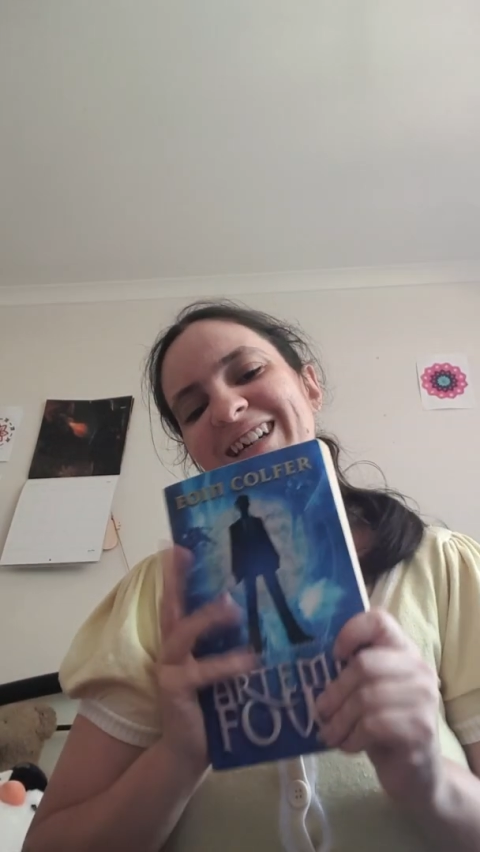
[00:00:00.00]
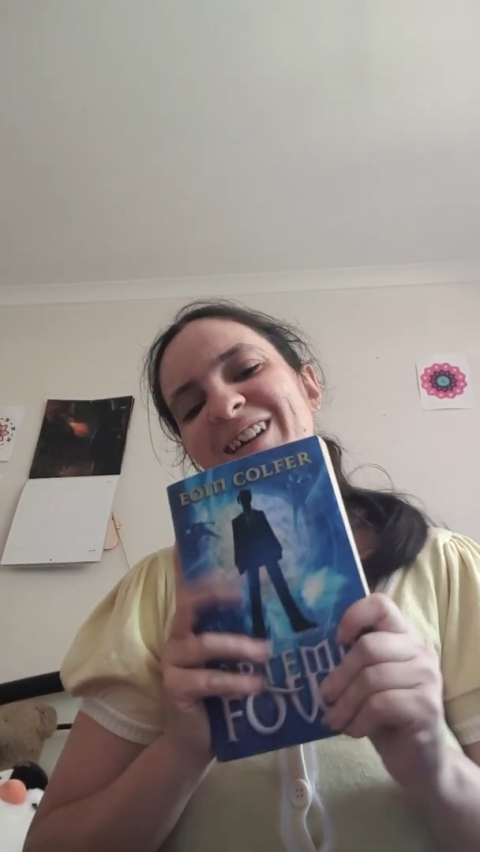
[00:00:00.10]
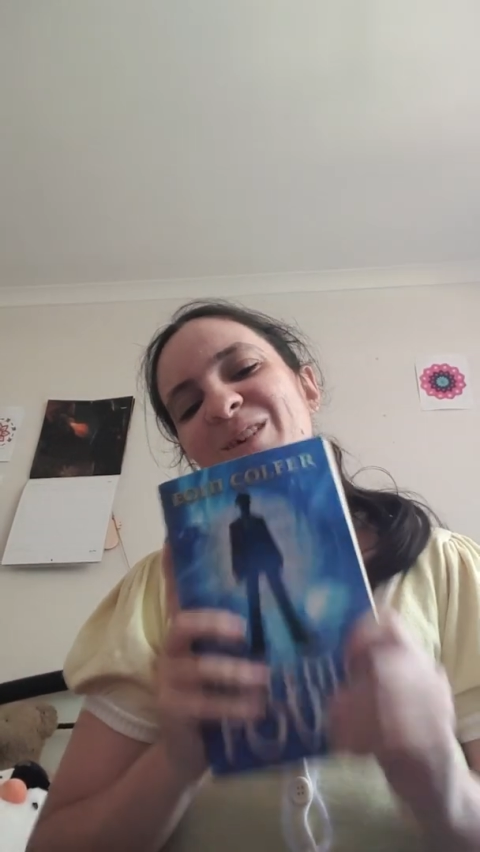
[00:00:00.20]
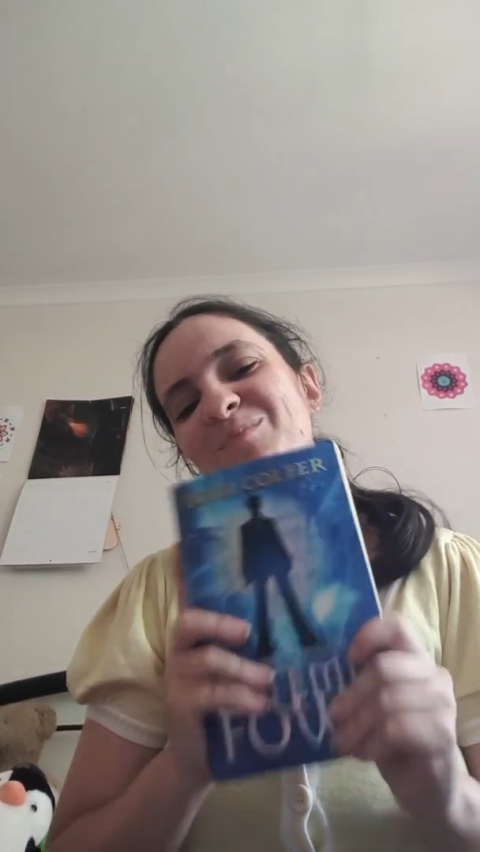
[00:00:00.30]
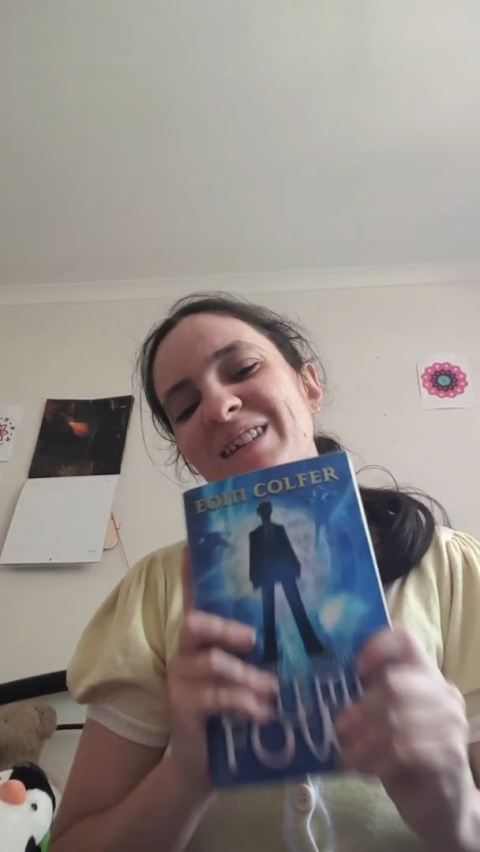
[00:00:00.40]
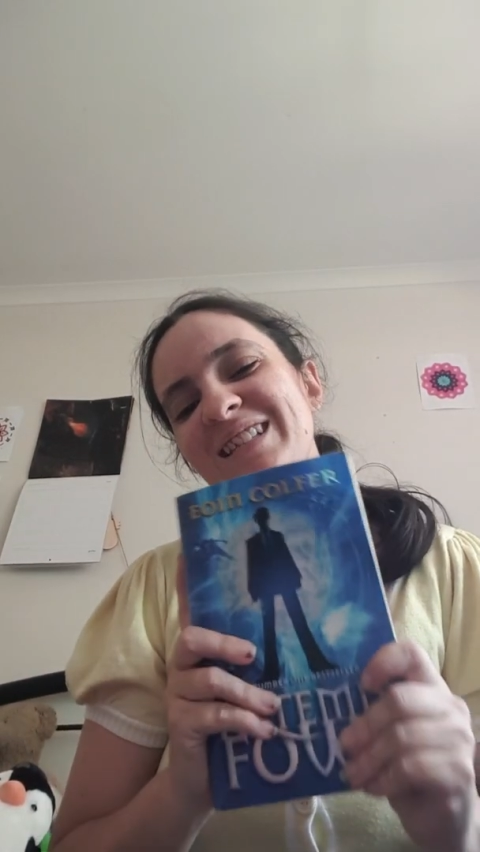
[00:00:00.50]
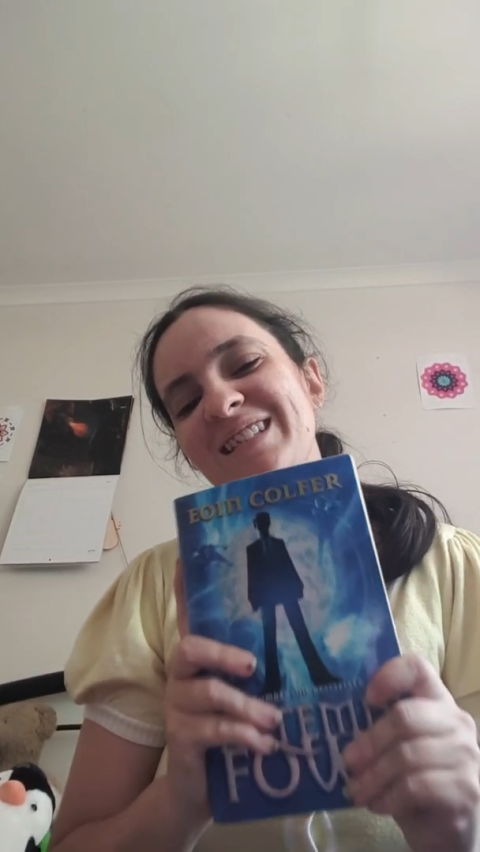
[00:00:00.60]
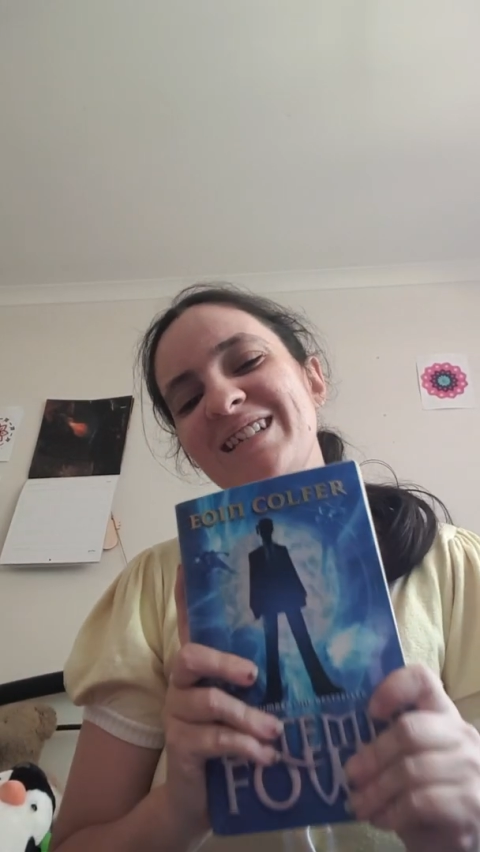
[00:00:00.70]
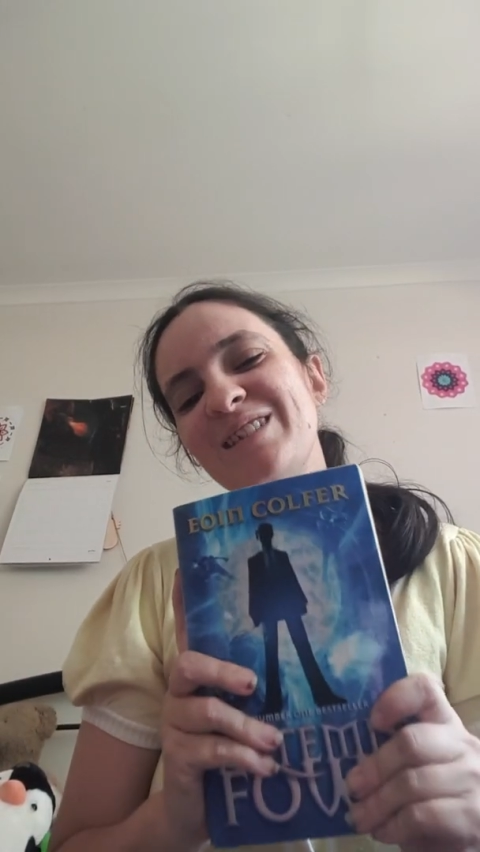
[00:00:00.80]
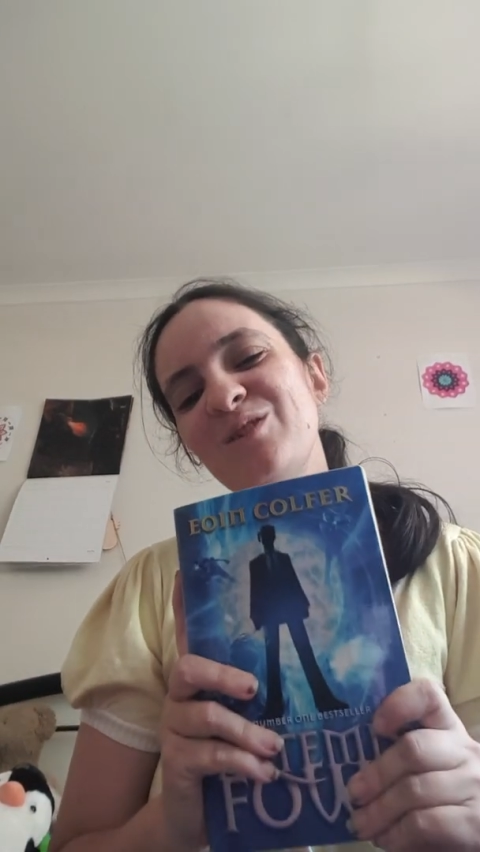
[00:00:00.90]
I hope they
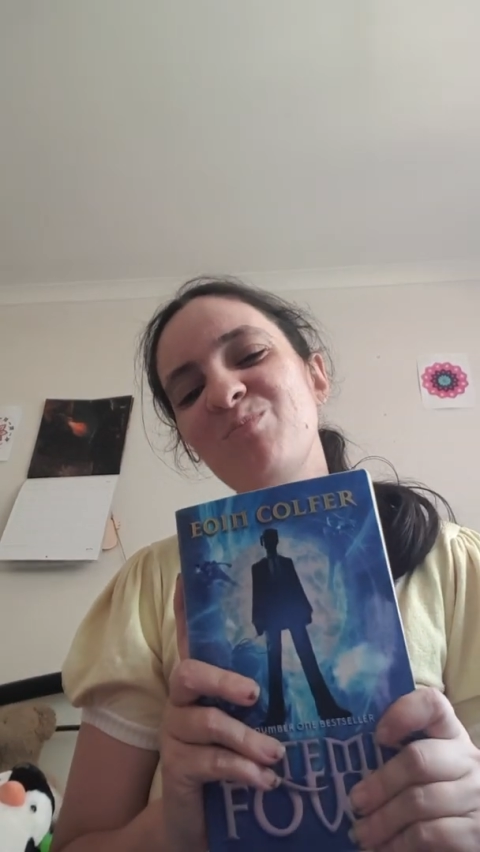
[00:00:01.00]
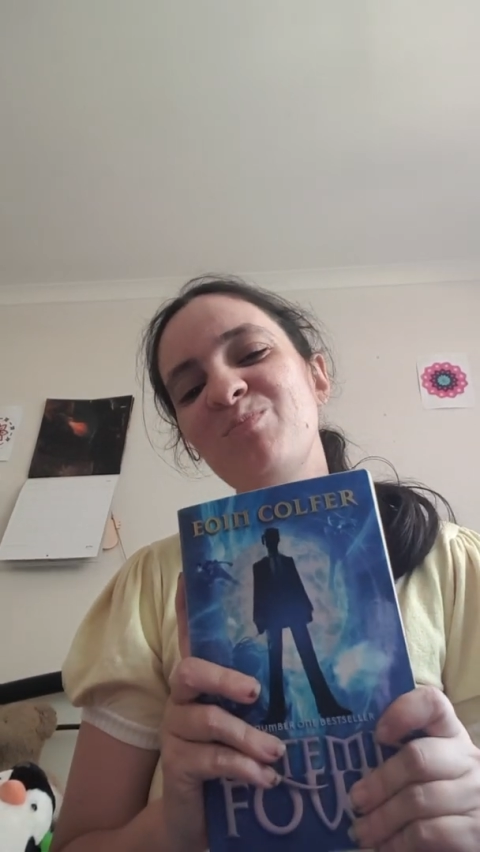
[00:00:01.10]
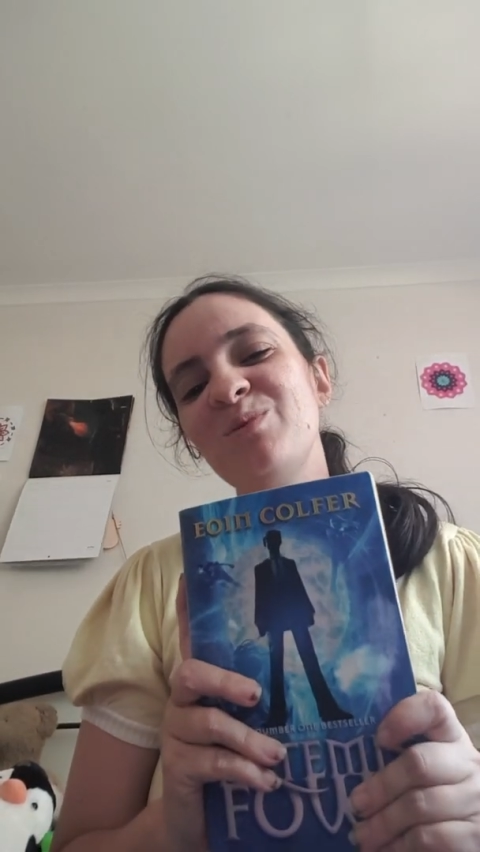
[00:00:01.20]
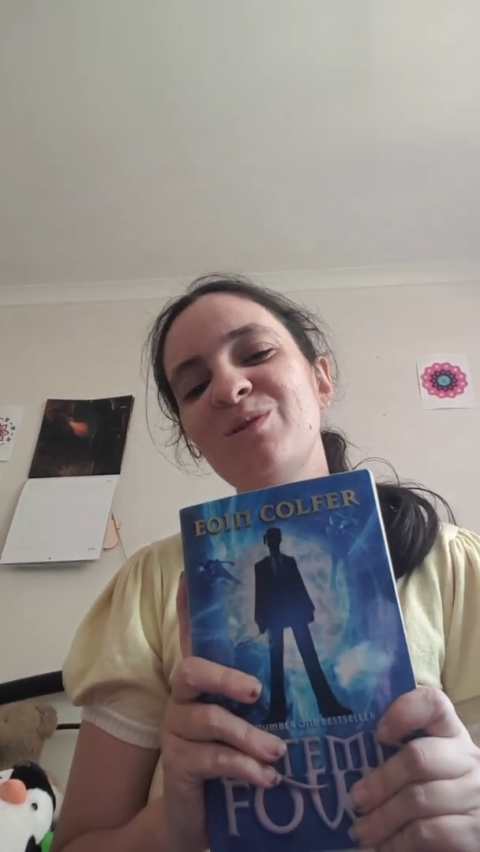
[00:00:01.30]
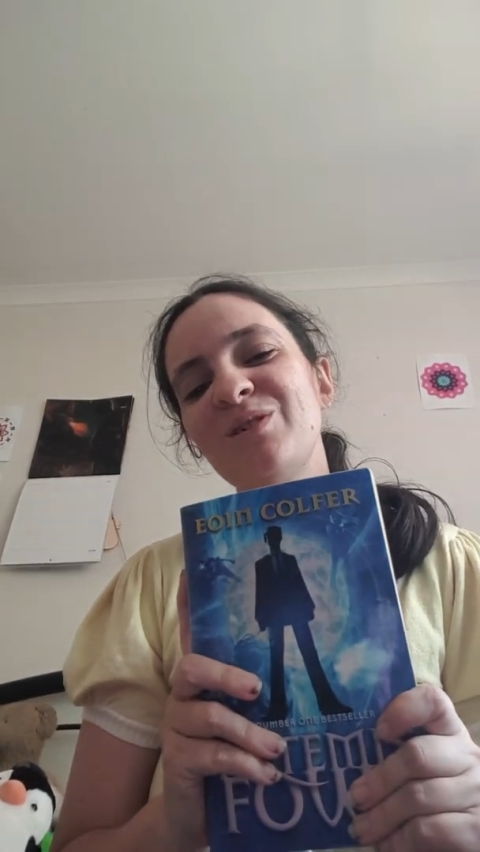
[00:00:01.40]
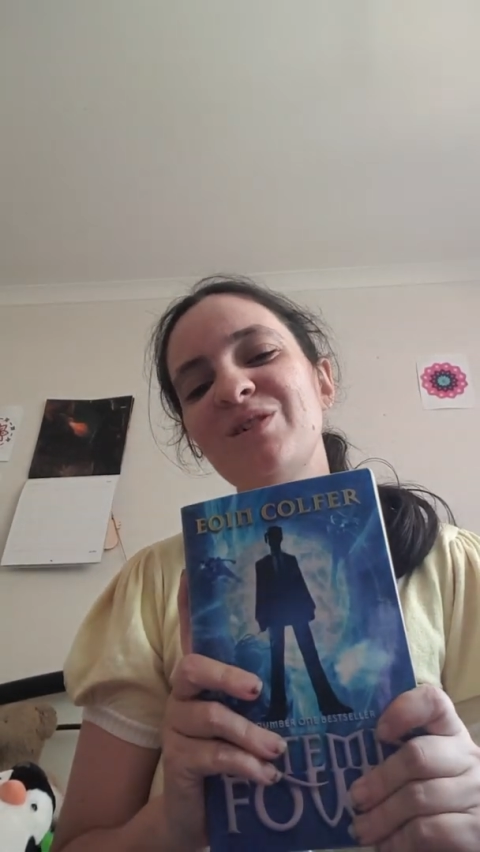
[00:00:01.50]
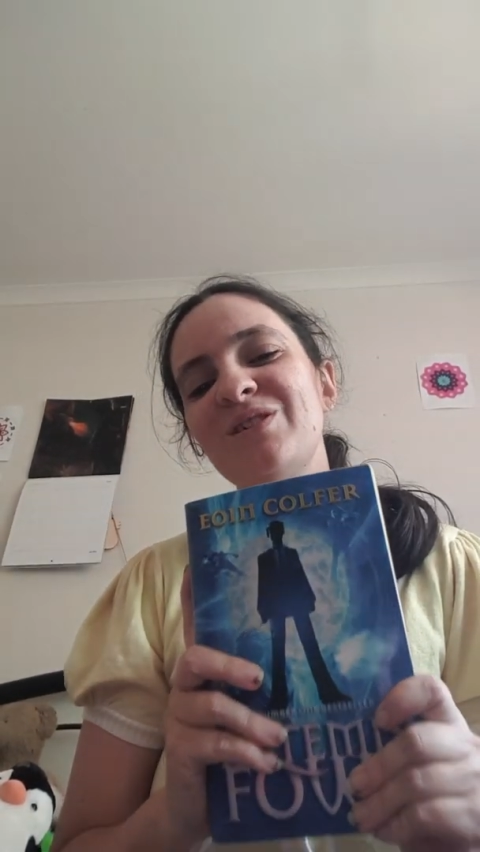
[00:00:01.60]
stick to the book,